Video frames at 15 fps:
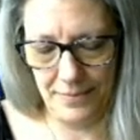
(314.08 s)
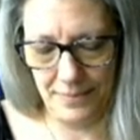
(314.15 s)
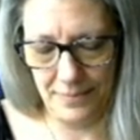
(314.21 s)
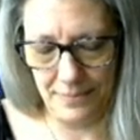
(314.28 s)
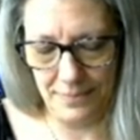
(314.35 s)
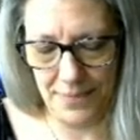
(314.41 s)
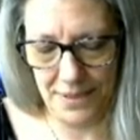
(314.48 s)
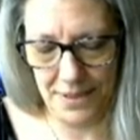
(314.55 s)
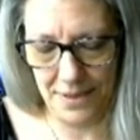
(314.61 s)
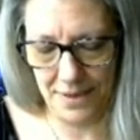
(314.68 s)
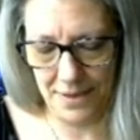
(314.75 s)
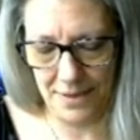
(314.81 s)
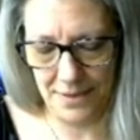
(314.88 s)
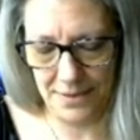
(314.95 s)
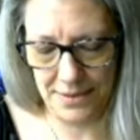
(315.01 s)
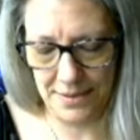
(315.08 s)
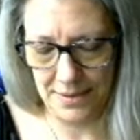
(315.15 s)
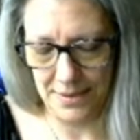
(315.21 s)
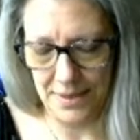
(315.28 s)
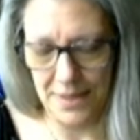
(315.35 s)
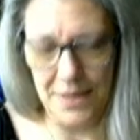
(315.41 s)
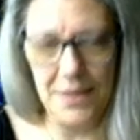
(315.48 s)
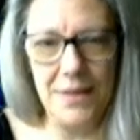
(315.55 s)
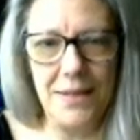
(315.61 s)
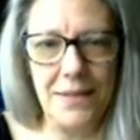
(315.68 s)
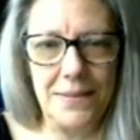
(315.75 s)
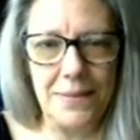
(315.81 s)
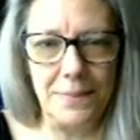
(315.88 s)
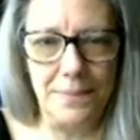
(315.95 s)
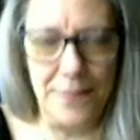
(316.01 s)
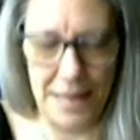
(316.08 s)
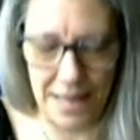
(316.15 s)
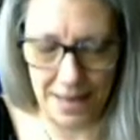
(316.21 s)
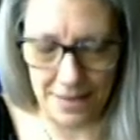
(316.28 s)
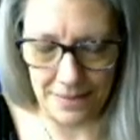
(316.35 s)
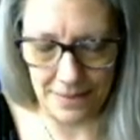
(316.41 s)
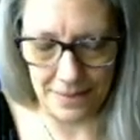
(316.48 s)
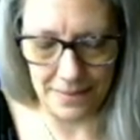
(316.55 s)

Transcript: Because it's a battle.